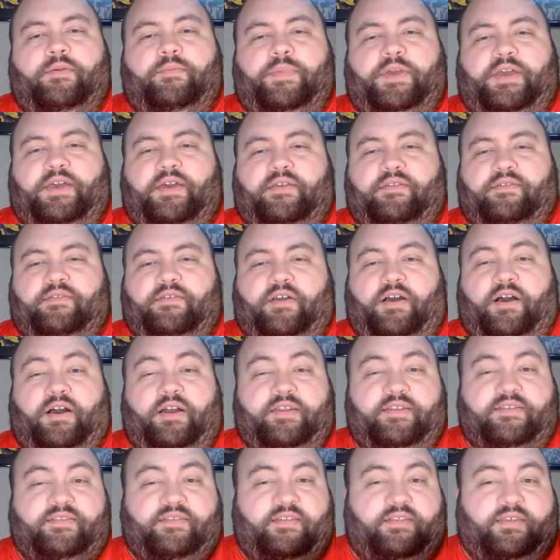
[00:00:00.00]
Because
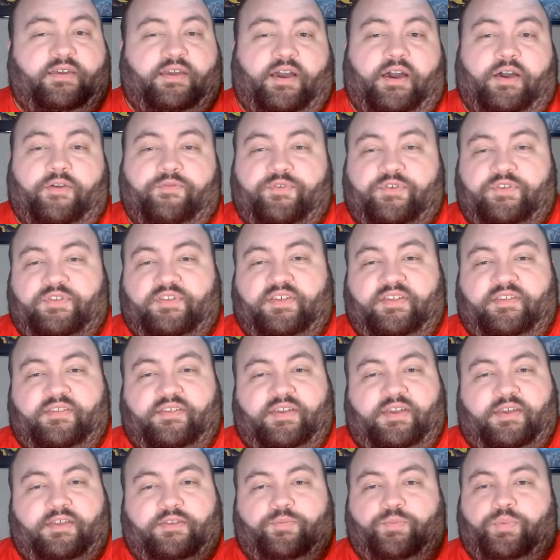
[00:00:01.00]
honestly, the conference
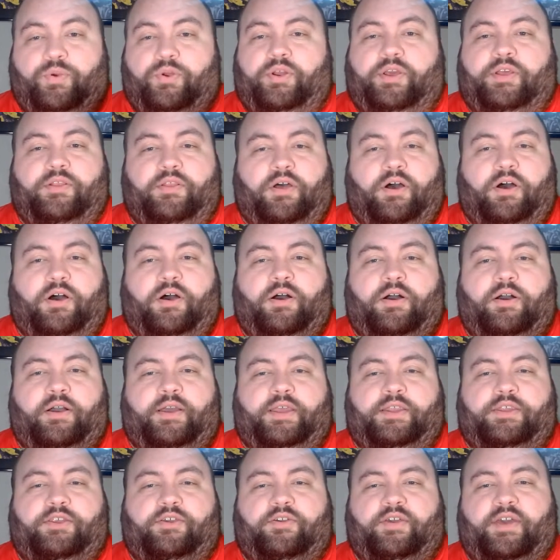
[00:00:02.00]
season gets pretty
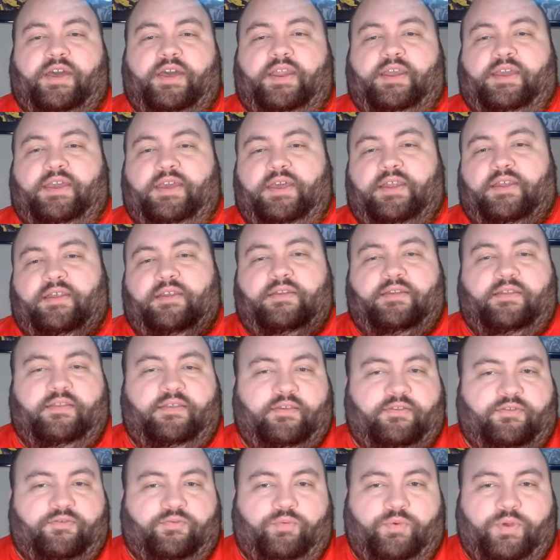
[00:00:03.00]
long and you kind of get into
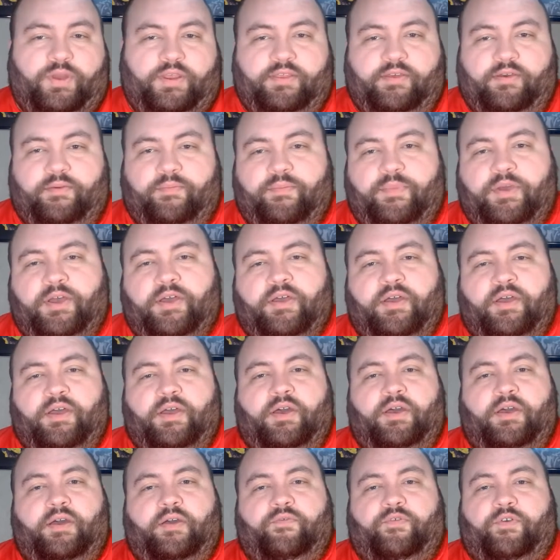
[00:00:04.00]
this rhythm
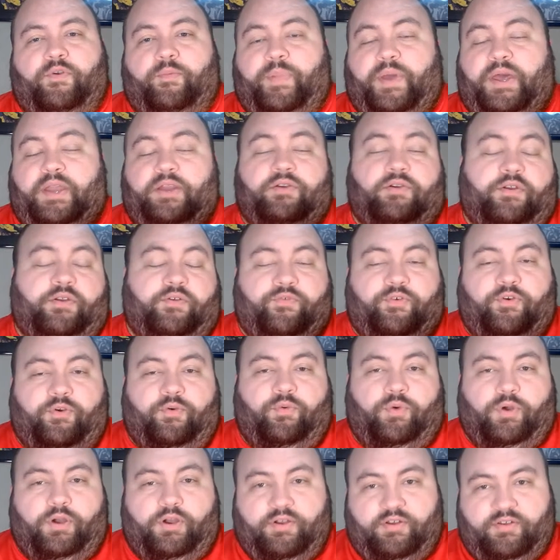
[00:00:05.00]
for better and
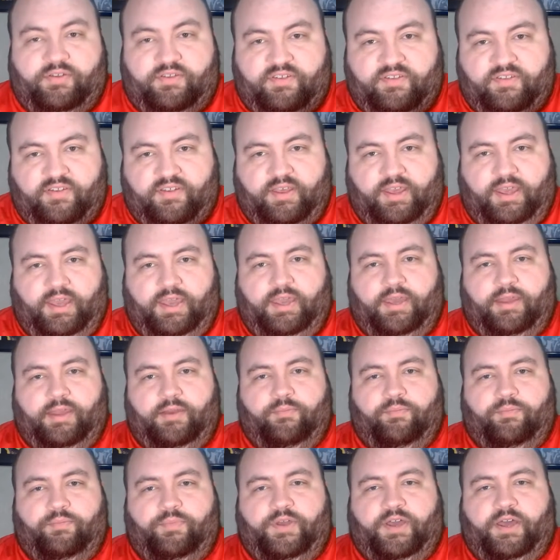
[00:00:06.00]
for worse,
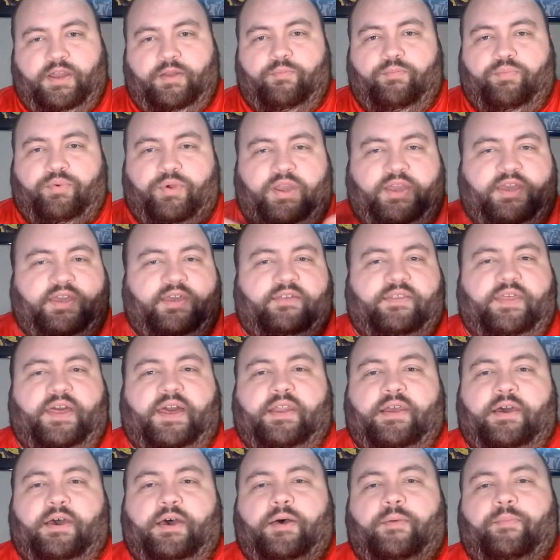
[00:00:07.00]
and kind of breaking
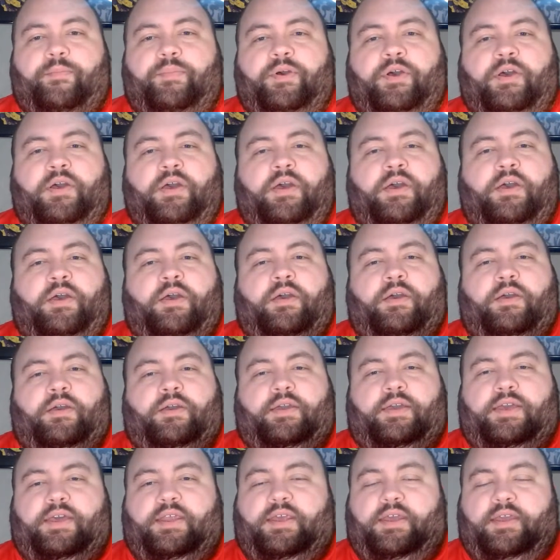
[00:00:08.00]
that up,
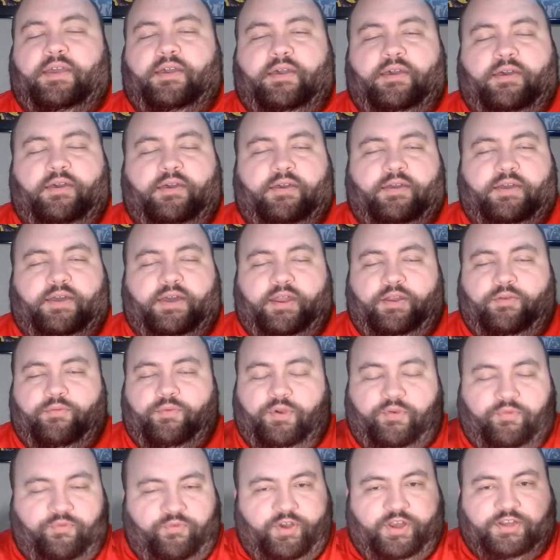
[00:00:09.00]
getting a kind of
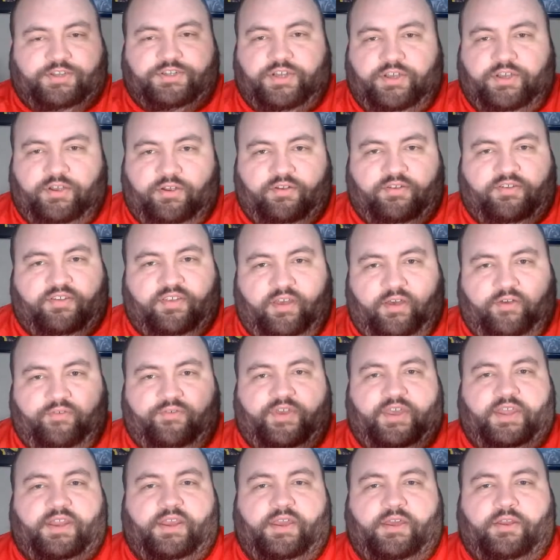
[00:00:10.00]
refreshing
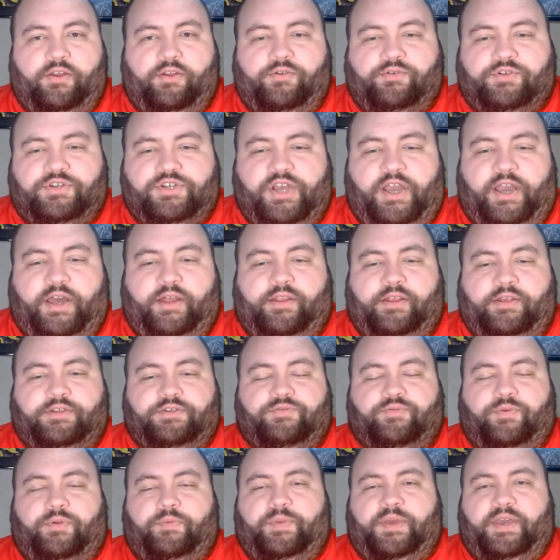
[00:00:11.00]
yourself, getting a new
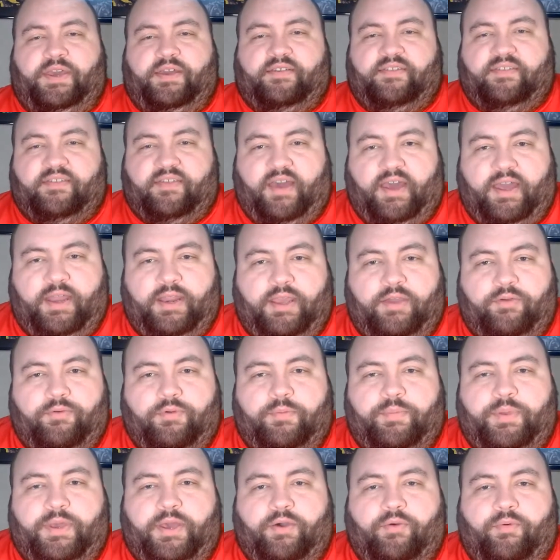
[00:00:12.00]
challenge would be exciting,
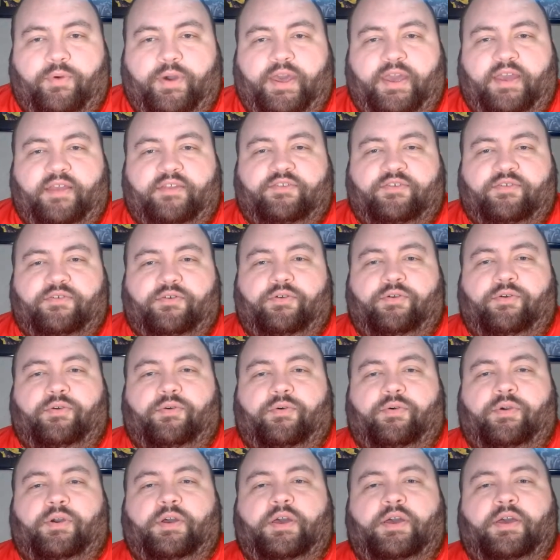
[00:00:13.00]
would be a way
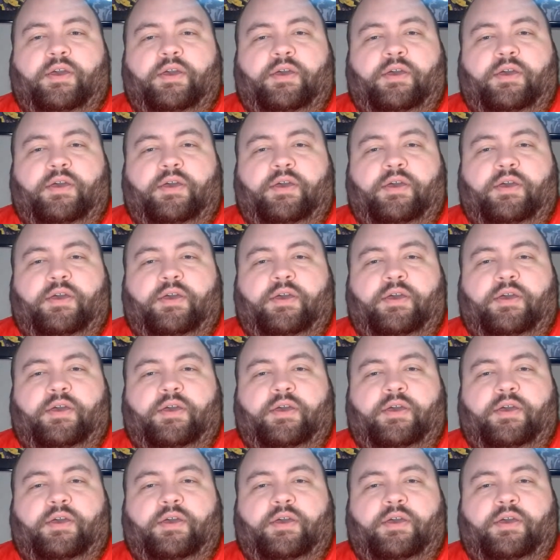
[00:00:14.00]
to